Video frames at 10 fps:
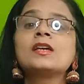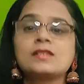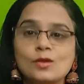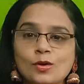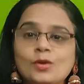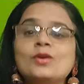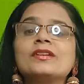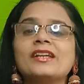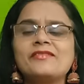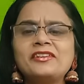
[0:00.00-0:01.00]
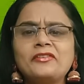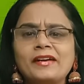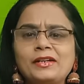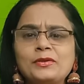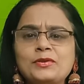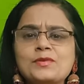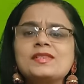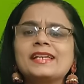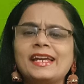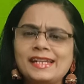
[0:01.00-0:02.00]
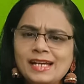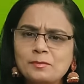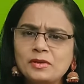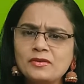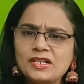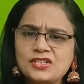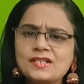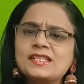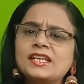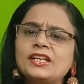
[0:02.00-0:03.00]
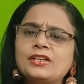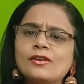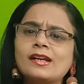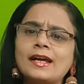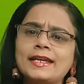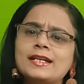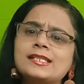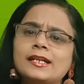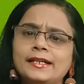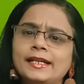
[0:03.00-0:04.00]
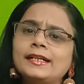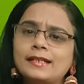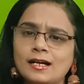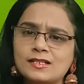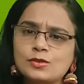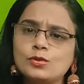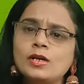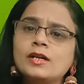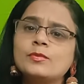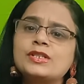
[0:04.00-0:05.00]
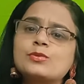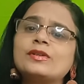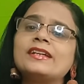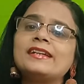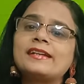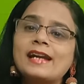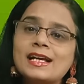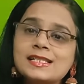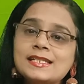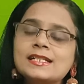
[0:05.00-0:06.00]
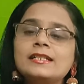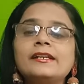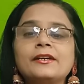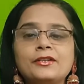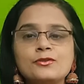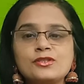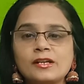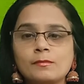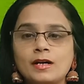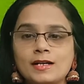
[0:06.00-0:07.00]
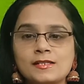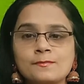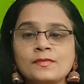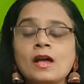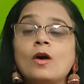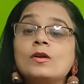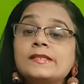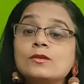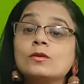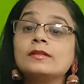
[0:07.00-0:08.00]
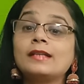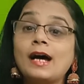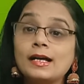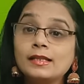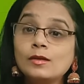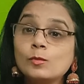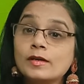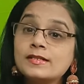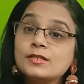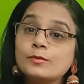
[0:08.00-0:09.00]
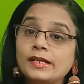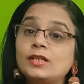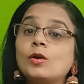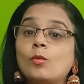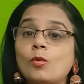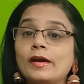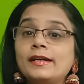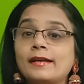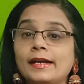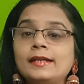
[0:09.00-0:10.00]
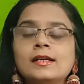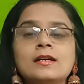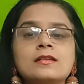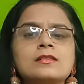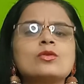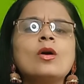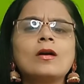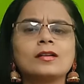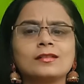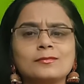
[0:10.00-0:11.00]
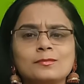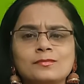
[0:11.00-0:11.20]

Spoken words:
So, never try to use any abbreviations in your IELTS writing task 2 which would drastically reduce your marks. Also, the other words you need to avoid, right? So on.